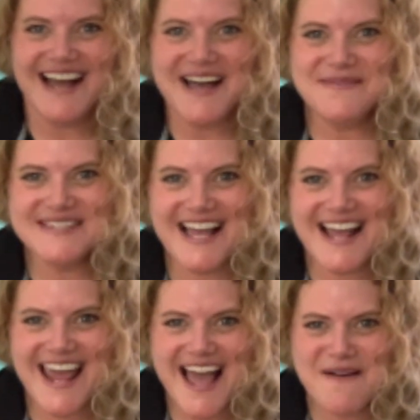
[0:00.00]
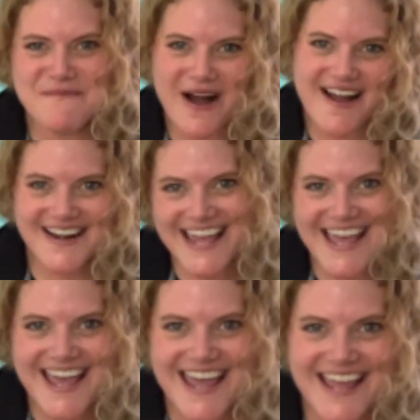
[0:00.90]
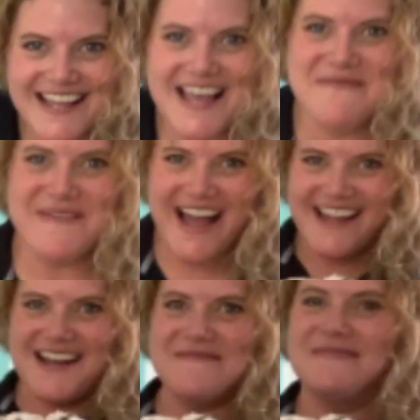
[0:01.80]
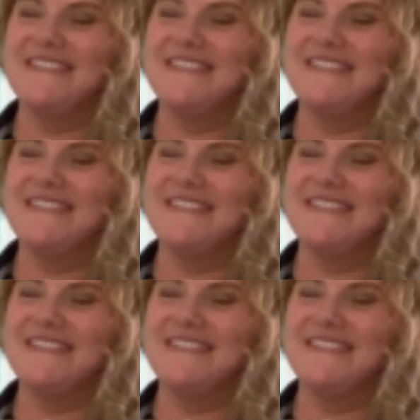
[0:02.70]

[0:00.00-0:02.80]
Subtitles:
upside down party. And back up.